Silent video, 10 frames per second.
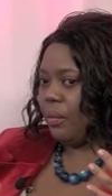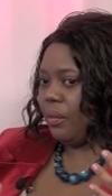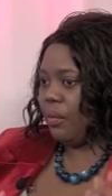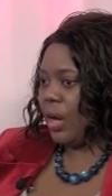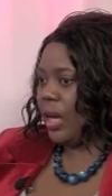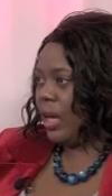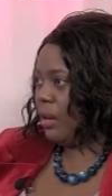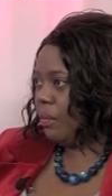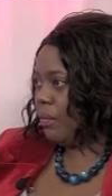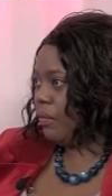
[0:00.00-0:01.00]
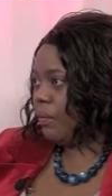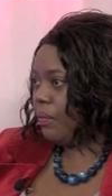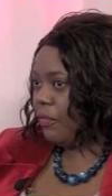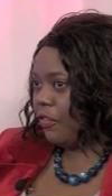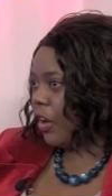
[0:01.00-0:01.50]
my
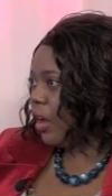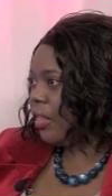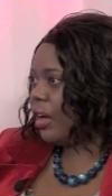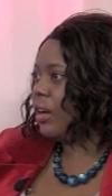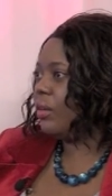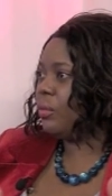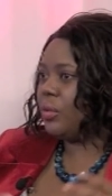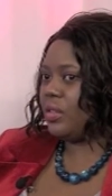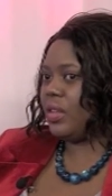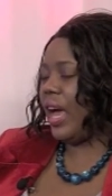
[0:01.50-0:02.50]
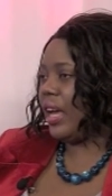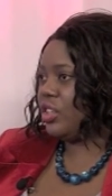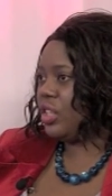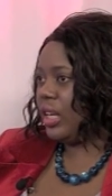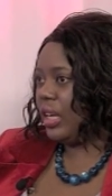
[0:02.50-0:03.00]
father was
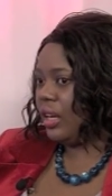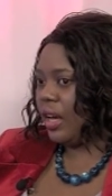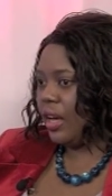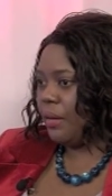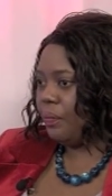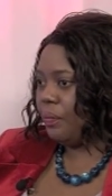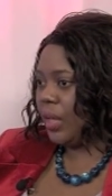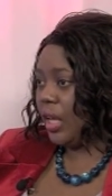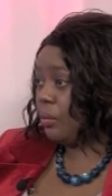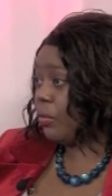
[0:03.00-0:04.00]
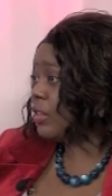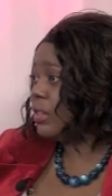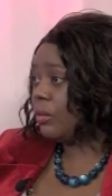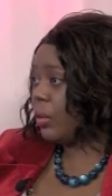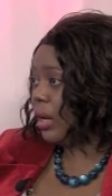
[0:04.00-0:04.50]
actually in
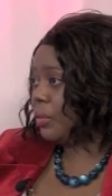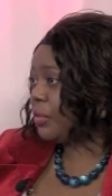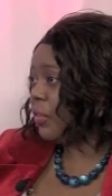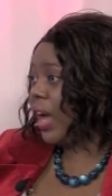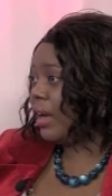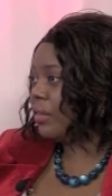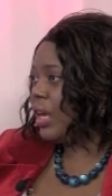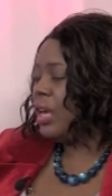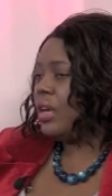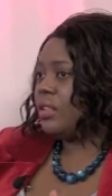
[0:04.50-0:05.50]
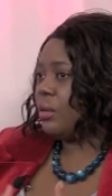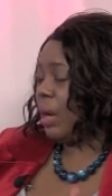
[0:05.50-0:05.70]
prison when I was 5. So my